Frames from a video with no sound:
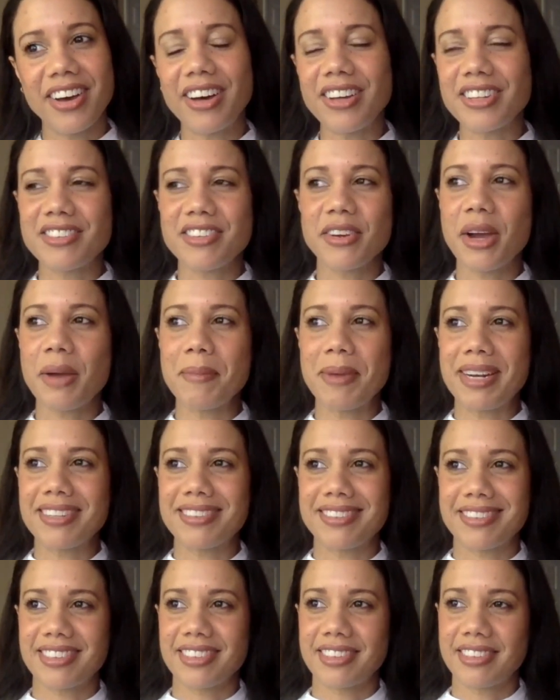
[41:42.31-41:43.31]
Also, I mean,
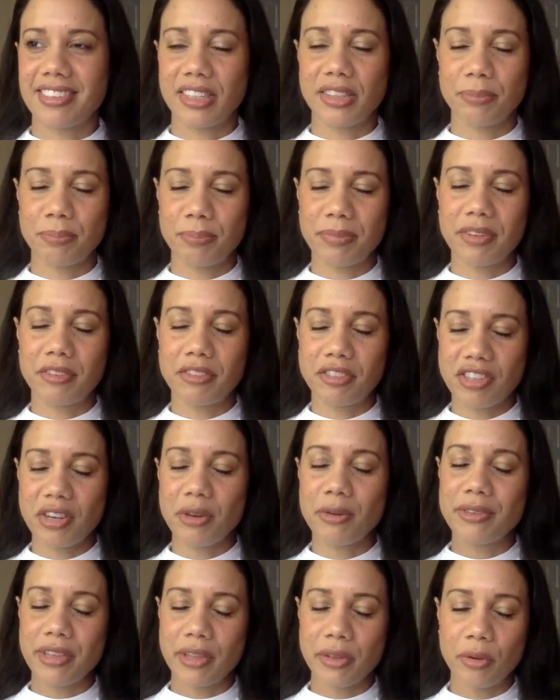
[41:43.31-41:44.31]
the
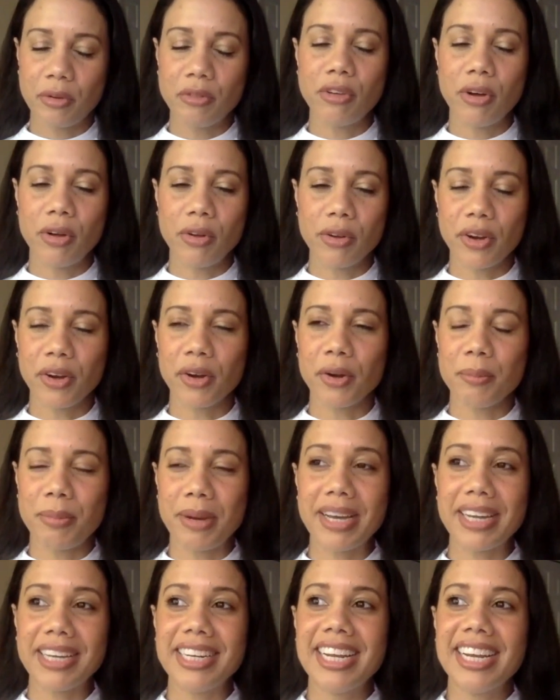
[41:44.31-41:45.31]
show is a little vulgar,
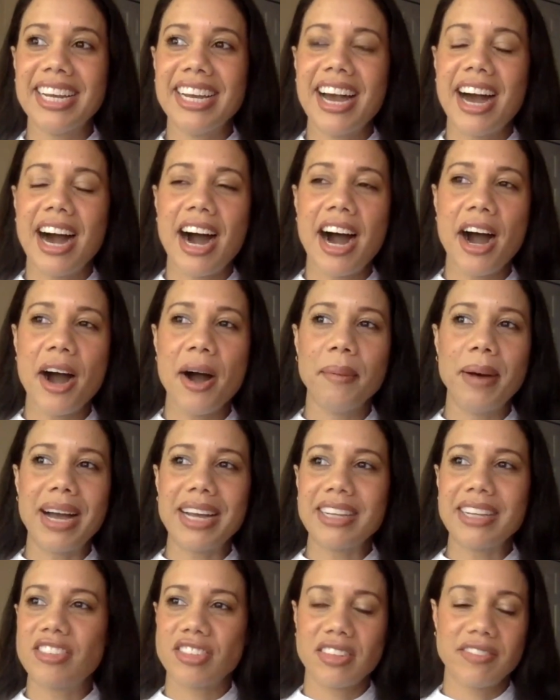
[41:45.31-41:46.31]
but I
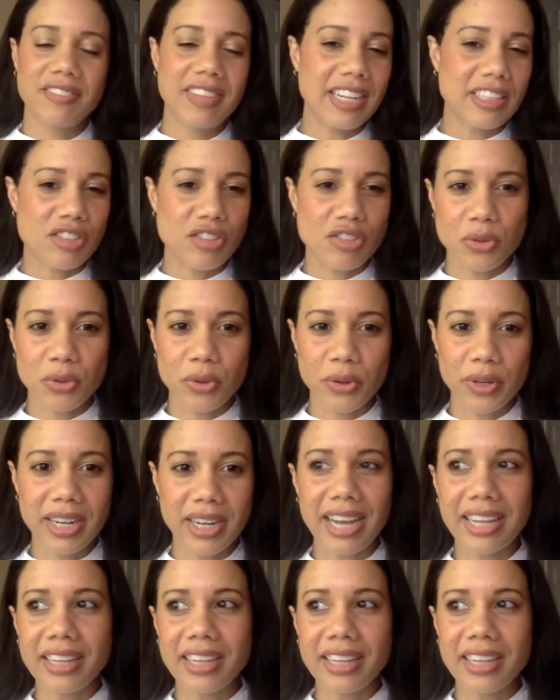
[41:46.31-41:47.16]
just love that story.